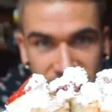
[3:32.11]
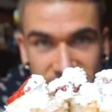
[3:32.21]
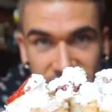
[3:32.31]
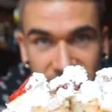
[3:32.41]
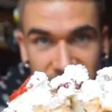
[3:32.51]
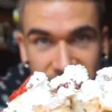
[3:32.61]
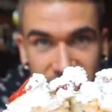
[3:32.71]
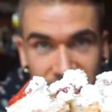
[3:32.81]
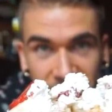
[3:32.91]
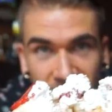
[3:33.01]
still
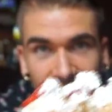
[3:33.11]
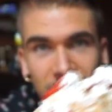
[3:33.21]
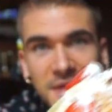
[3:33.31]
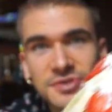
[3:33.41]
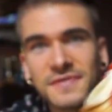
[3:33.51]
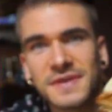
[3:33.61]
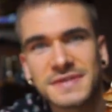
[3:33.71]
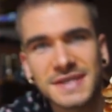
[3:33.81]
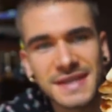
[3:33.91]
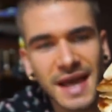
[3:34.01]
steaming hot. I'm not sure if you
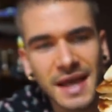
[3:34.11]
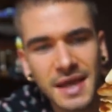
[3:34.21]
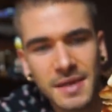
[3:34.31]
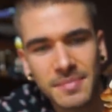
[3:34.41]
can see that.